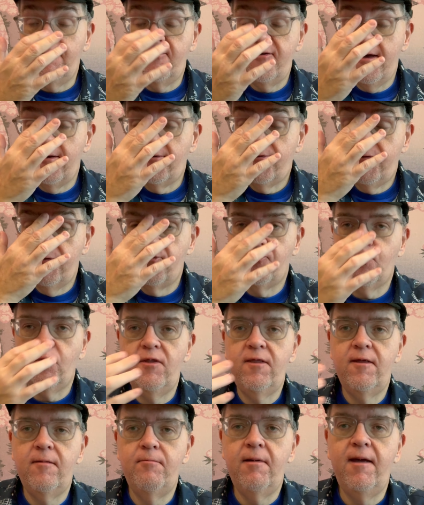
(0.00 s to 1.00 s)
textures
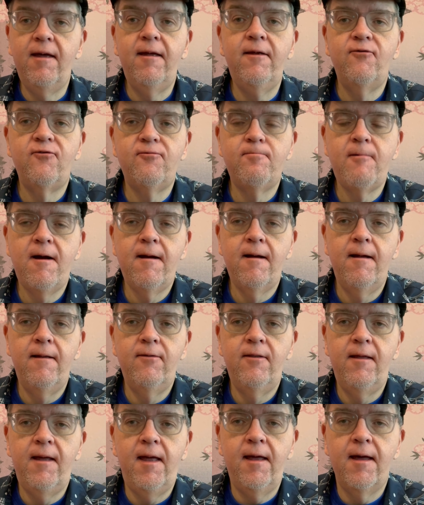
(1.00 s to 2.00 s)
with the
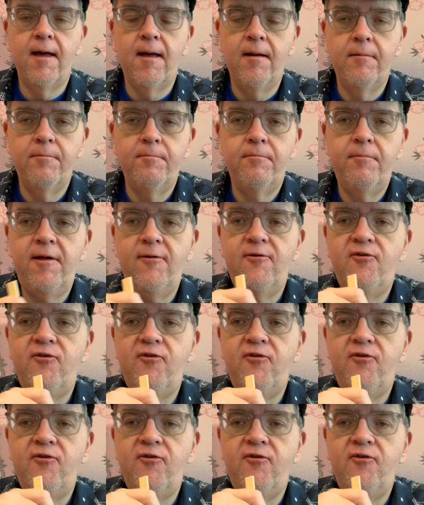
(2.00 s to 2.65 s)
bean